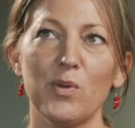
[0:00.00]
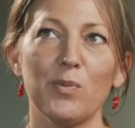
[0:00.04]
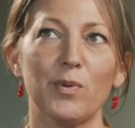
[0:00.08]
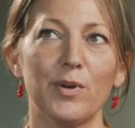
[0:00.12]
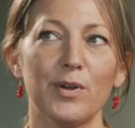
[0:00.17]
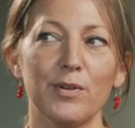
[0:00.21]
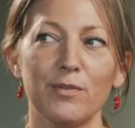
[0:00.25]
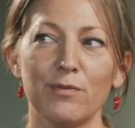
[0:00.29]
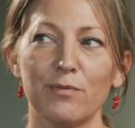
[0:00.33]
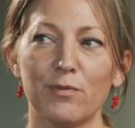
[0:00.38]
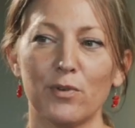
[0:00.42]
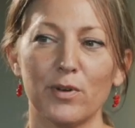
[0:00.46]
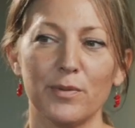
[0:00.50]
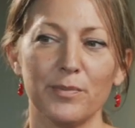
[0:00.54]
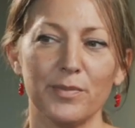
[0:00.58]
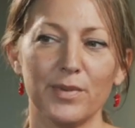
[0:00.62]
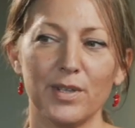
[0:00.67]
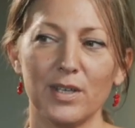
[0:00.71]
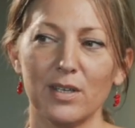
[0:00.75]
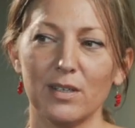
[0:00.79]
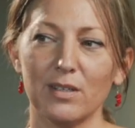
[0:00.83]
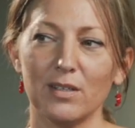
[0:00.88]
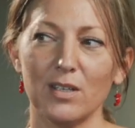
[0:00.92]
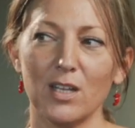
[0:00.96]
We were
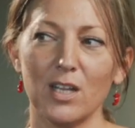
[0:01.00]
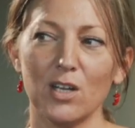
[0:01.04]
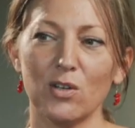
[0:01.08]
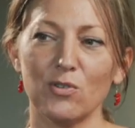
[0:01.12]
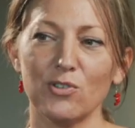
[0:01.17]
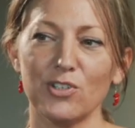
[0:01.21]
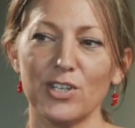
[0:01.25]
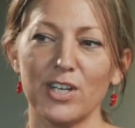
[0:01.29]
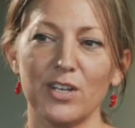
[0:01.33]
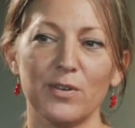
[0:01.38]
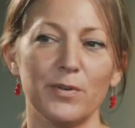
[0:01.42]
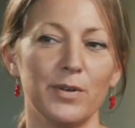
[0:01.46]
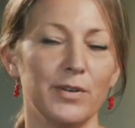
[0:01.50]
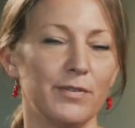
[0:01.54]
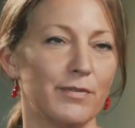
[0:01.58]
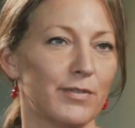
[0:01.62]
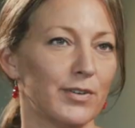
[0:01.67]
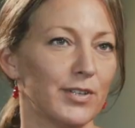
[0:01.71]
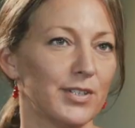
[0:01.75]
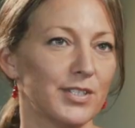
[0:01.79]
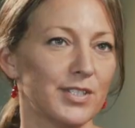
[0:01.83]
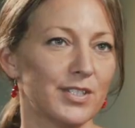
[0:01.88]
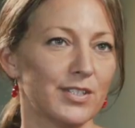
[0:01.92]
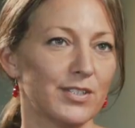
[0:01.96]
informed that, you know, January
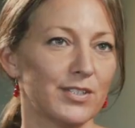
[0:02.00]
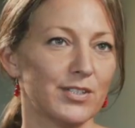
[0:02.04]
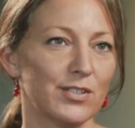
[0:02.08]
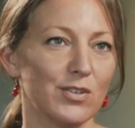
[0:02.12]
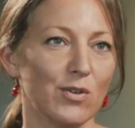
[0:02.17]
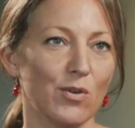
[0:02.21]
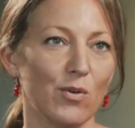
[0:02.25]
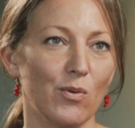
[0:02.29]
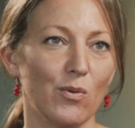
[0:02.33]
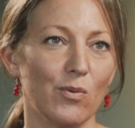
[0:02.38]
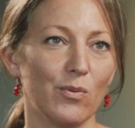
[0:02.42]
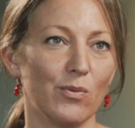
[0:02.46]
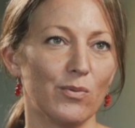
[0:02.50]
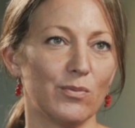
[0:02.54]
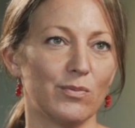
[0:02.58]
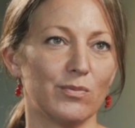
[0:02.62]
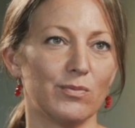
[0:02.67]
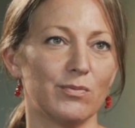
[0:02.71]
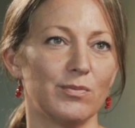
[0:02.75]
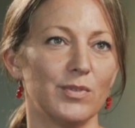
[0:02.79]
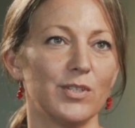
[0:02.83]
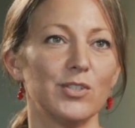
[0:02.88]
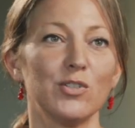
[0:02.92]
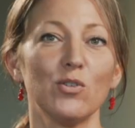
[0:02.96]
1st, there's no,
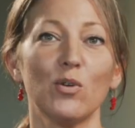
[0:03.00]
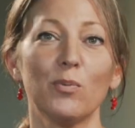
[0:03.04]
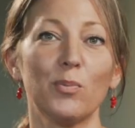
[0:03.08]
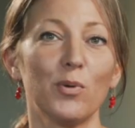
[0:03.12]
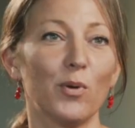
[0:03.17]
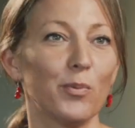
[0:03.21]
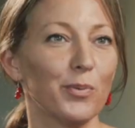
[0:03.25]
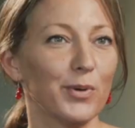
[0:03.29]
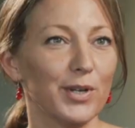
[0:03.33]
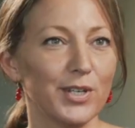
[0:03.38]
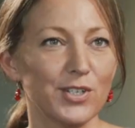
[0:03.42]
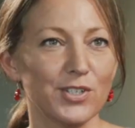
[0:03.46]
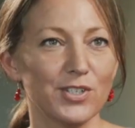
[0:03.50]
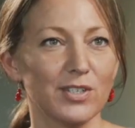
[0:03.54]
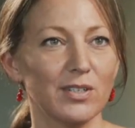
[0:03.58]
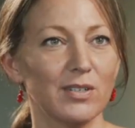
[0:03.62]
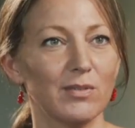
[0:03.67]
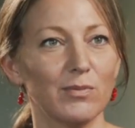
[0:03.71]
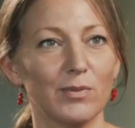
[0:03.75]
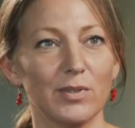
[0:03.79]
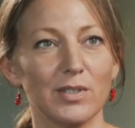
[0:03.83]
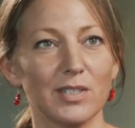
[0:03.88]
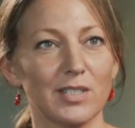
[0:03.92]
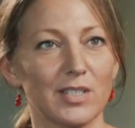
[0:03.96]
there's no
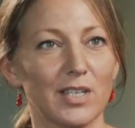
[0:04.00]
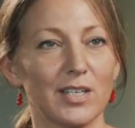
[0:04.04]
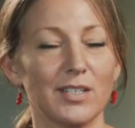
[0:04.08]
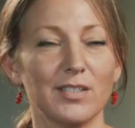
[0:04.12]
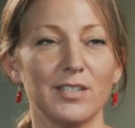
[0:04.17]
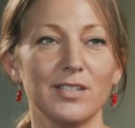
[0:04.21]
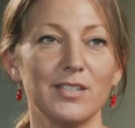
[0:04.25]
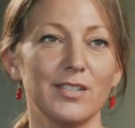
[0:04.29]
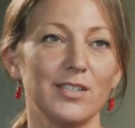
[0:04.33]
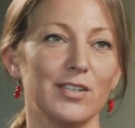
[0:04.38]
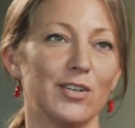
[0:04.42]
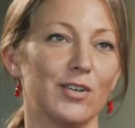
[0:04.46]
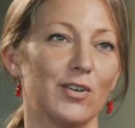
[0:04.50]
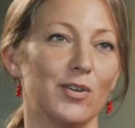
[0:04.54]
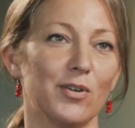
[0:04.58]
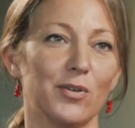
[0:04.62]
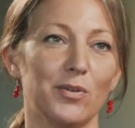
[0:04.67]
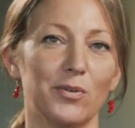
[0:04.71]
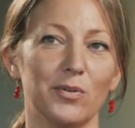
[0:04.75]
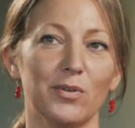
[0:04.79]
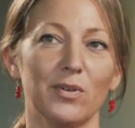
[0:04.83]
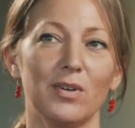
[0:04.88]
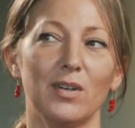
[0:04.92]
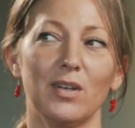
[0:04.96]
appropriation, where it's cut to
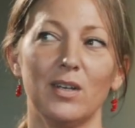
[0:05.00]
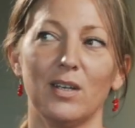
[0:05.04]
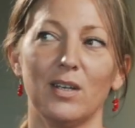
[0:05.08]
zero.